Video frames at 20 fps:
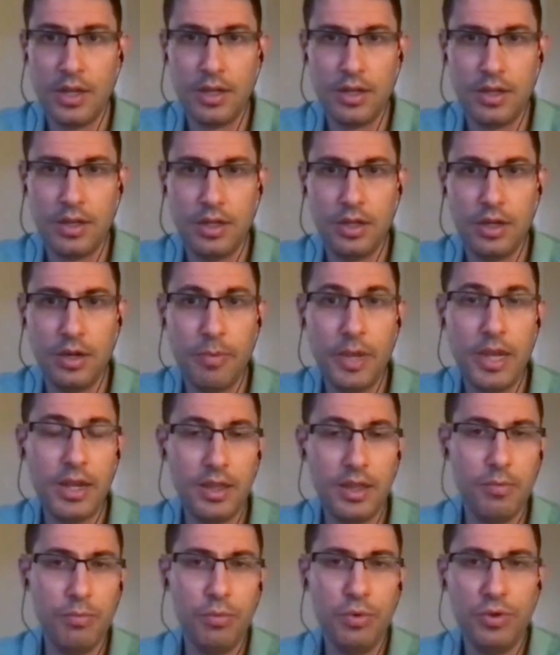you're
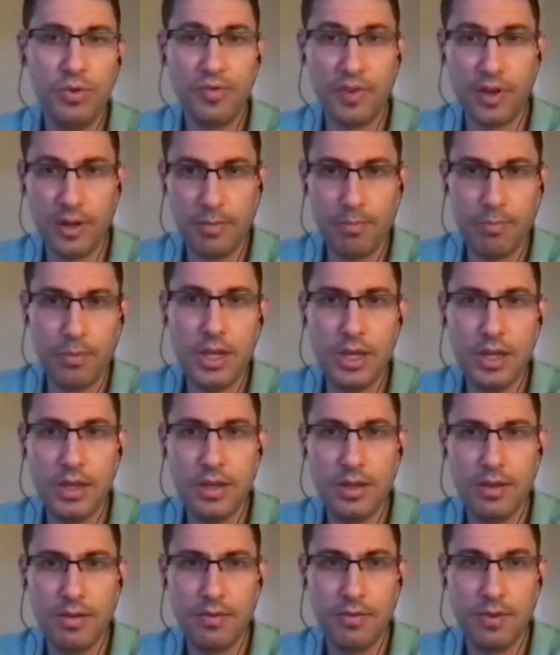making the move on me
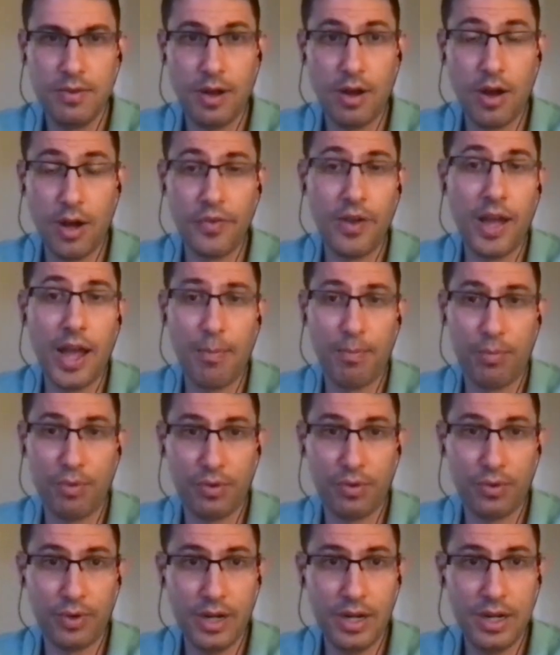on lap
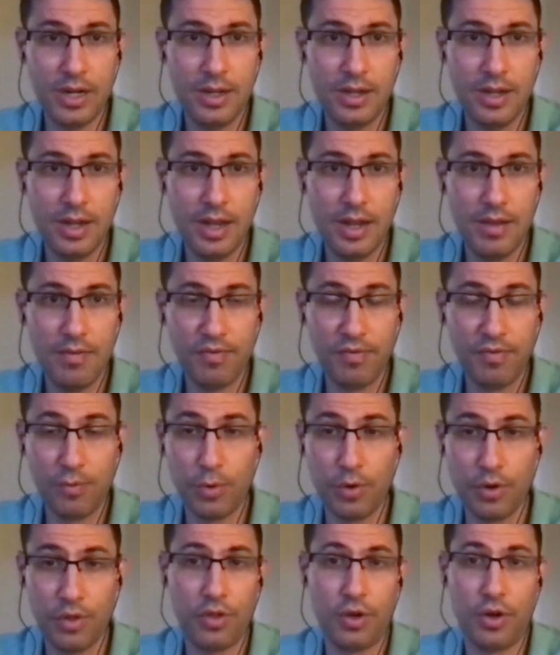3
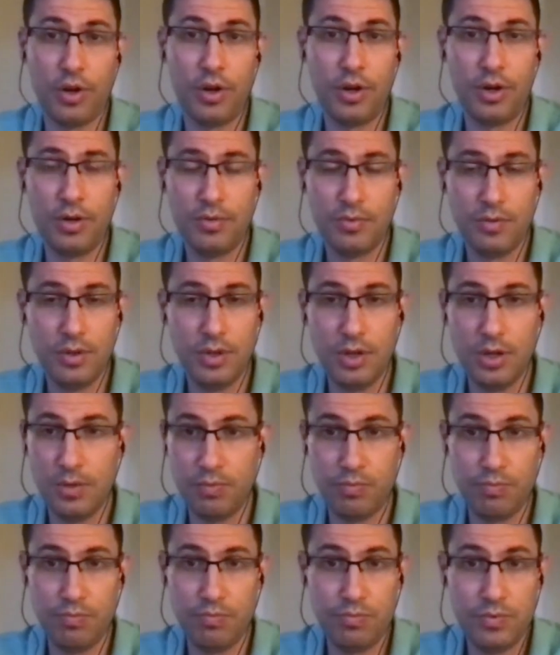for third,
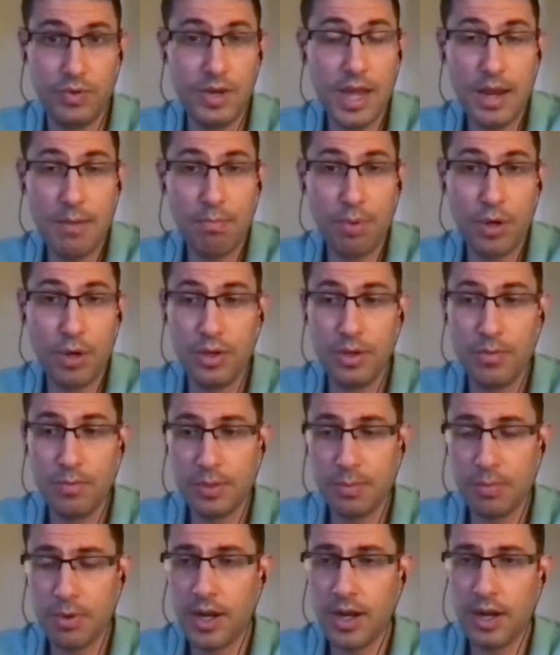net podium
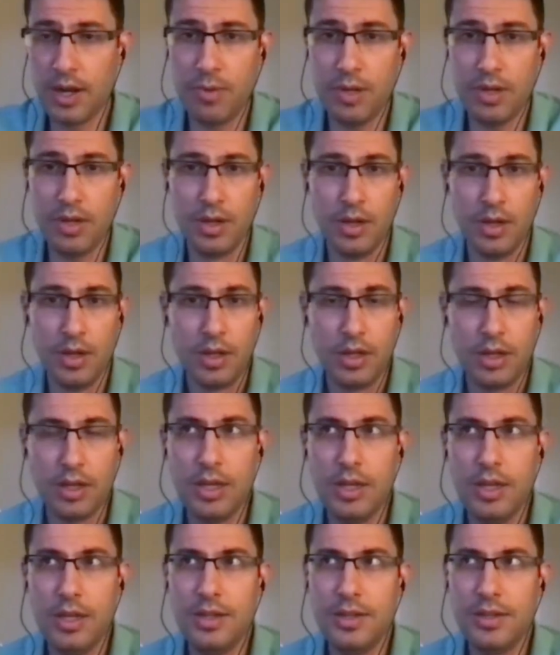spot. I mean,
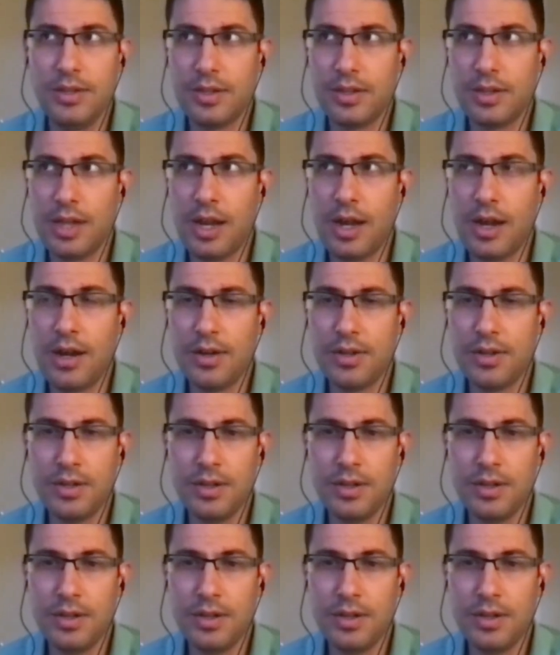Ericsson